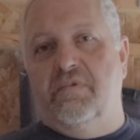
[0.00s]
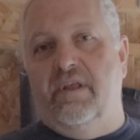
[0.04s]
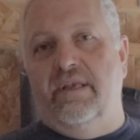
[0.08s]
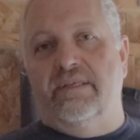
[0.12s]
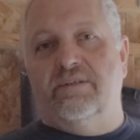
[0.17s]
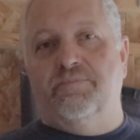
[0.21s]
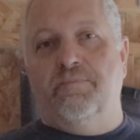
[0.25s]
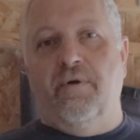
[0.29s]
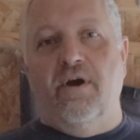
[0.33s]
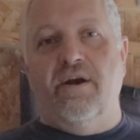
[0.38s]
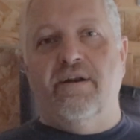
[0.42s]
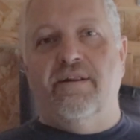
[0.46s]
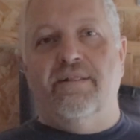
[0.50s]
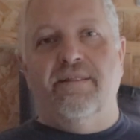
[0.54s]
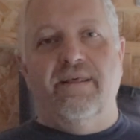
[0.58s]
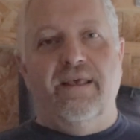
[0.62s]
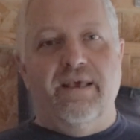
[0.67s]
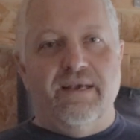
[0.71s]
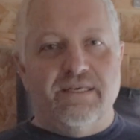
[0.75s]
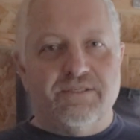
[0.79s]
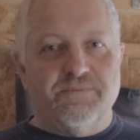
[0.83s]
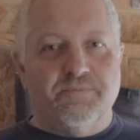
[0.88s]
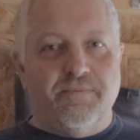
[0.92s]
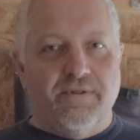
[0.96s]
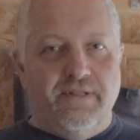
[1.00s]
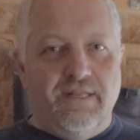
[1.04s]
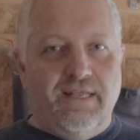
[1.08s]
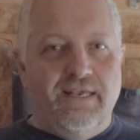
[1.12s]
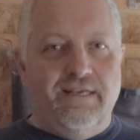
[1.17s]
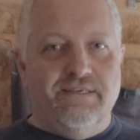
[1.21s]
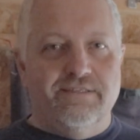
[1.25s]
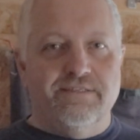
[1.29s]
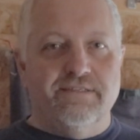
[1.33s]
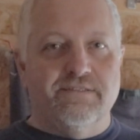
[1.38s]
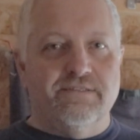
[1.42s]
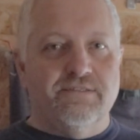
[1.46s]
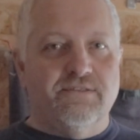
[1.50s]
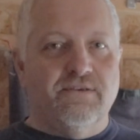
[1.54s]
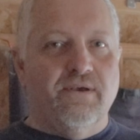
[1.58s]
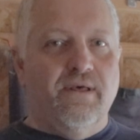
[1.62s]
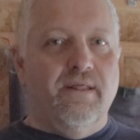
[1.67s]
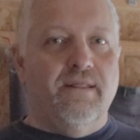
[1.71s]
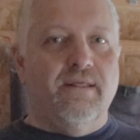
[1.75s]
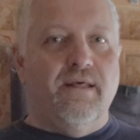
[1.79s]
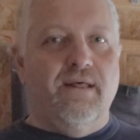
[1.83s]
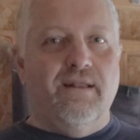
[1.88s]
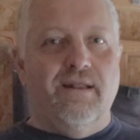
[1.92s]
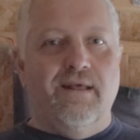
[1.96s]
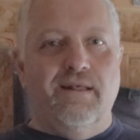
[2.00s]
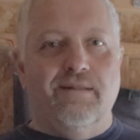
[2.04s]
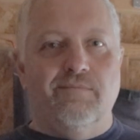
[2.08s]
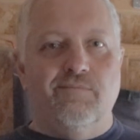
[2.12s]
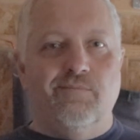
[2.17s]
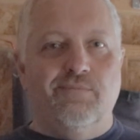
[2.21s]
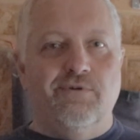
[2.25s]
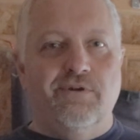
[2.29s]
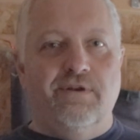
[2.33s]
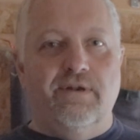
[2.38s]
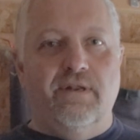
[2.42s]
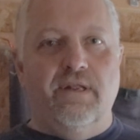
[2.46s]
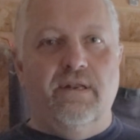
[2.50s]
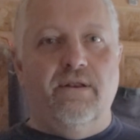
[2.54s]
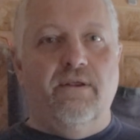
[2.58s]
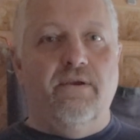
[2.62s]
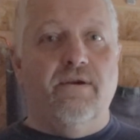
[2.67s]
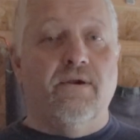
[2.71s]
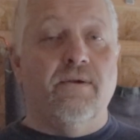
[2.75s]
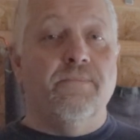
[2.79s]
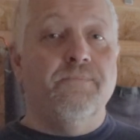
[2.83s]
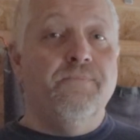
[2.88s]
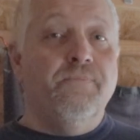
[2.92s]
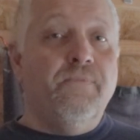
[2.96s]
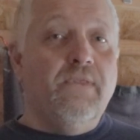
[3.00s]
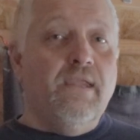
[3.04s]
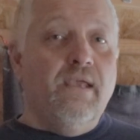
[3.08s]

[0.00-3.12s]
it's part of the explanation, so I thought I'd put it in here.